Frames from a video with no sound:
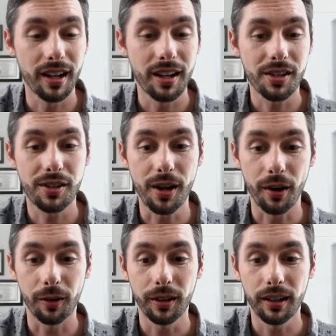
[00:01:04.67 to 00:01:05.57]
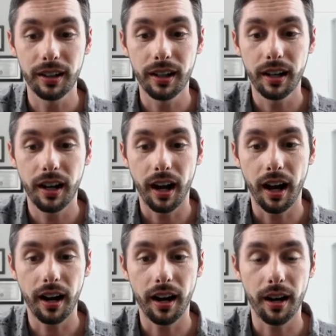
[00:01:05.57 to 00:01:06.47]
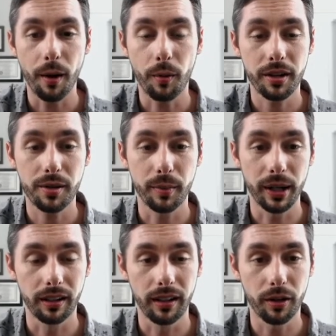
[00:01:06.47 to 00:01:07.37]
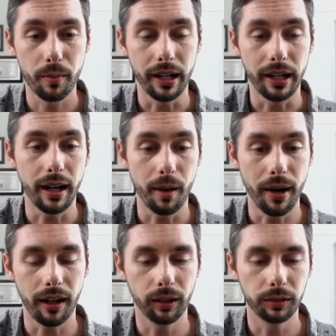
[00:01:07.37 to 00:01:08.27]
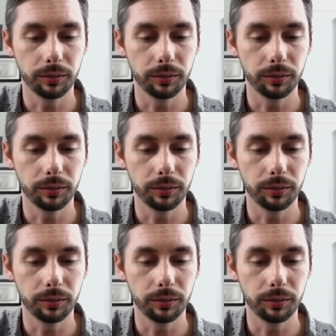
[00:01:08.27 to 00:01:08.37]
So, I want to explain a little bit about